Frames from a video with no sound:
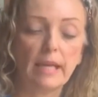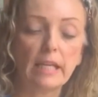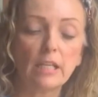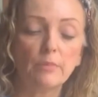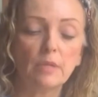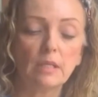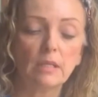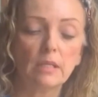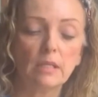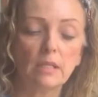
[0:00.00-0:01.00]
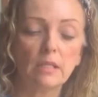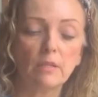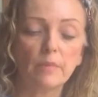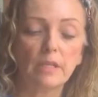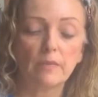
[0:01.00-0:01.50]
And I'm going to put a little
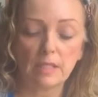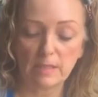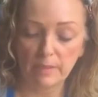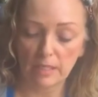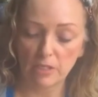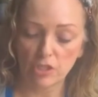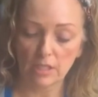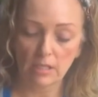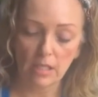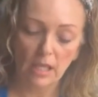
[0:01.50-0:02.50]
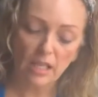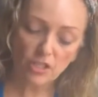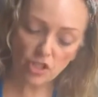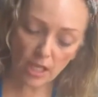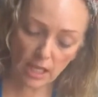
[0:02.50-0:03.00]
bit of the spinach in,
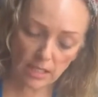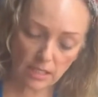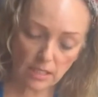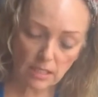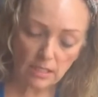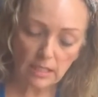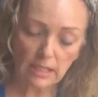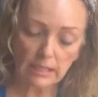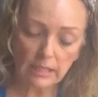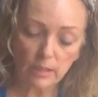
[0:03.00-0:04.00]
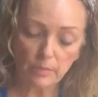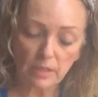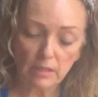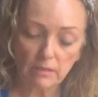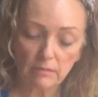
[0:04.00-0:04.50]
just a little bit.